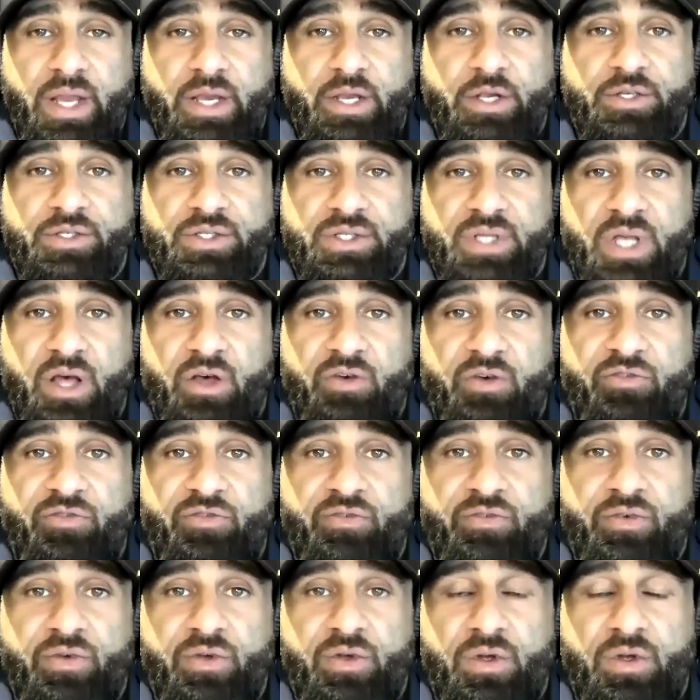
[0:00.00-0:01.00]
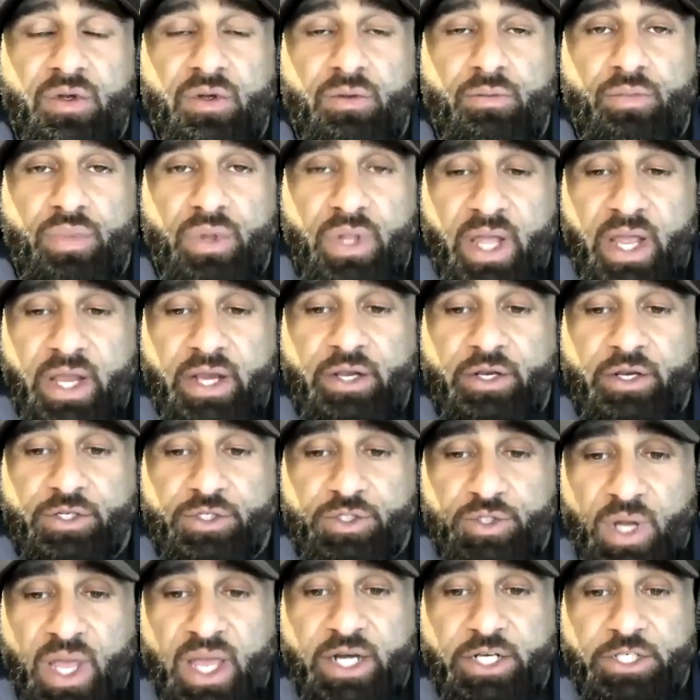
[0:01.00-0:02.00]
your
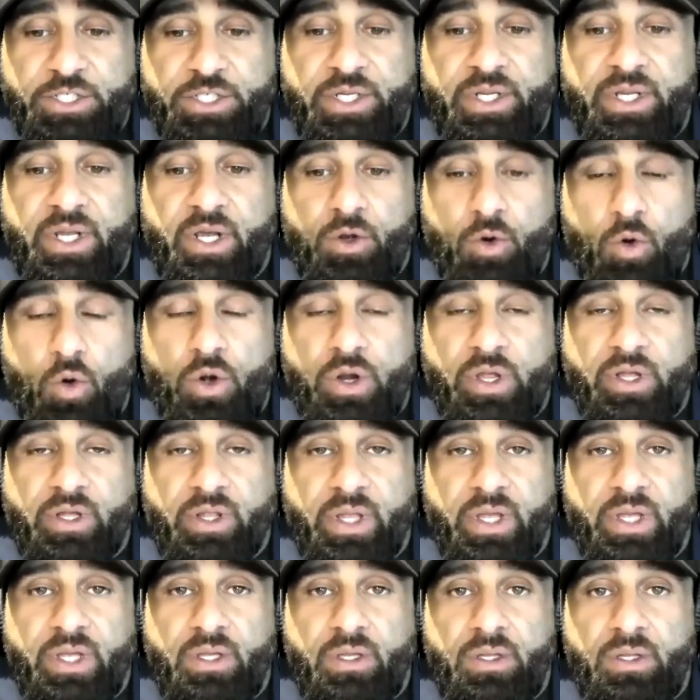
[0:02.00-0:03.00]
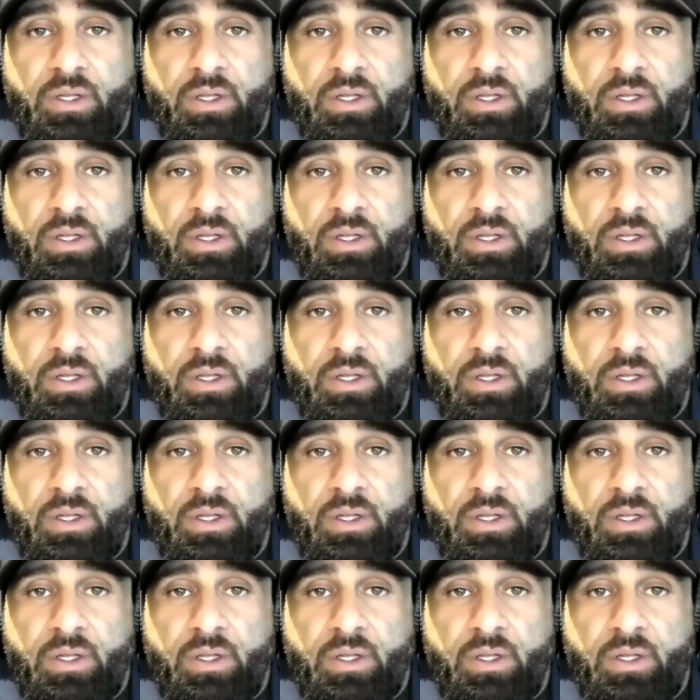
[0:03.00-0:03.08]
strategy accordingly.